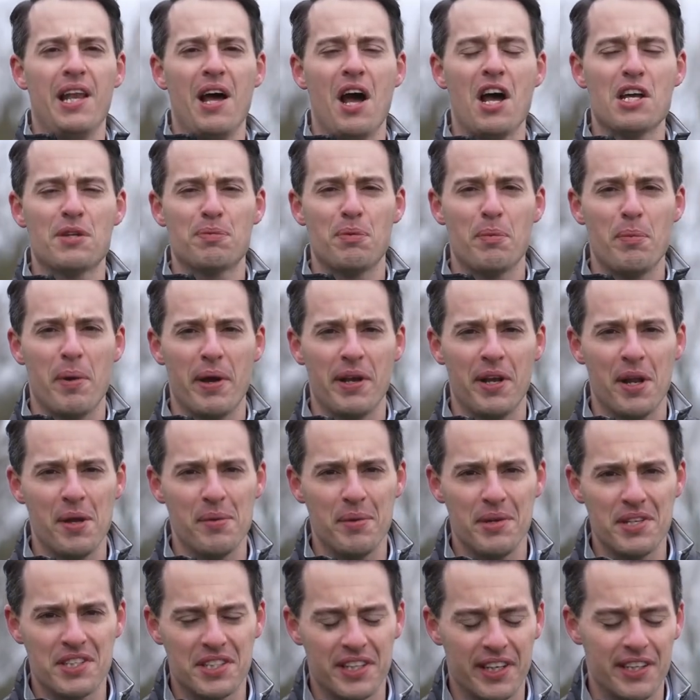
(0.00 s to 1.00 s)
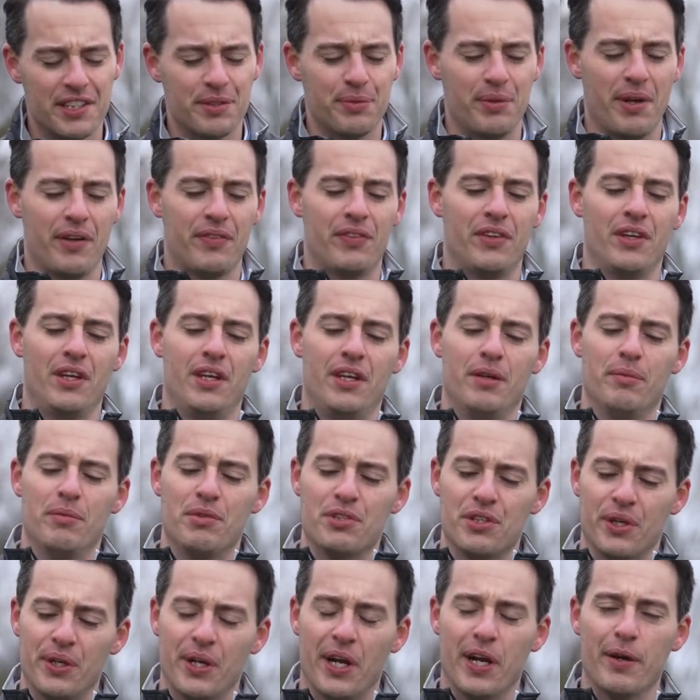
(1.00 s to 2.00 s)
last but by no means least, we have the
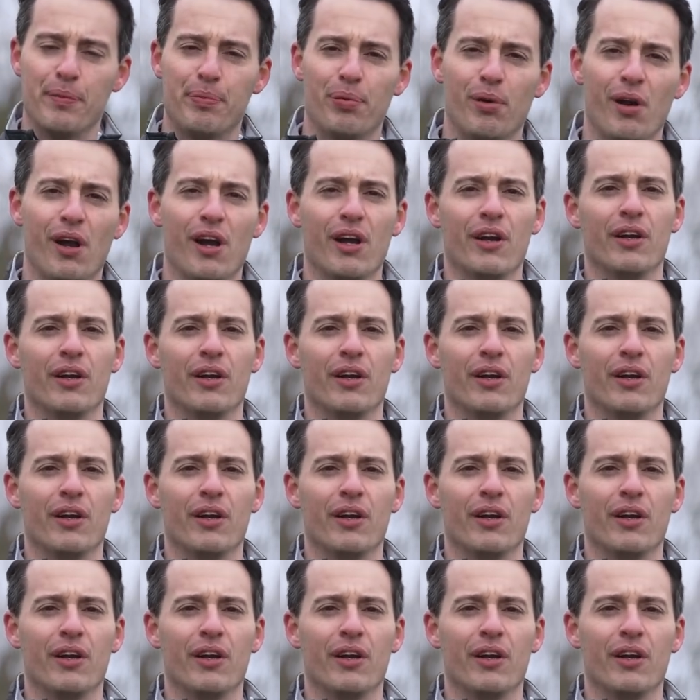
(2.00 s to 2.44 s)
Mizuno Pro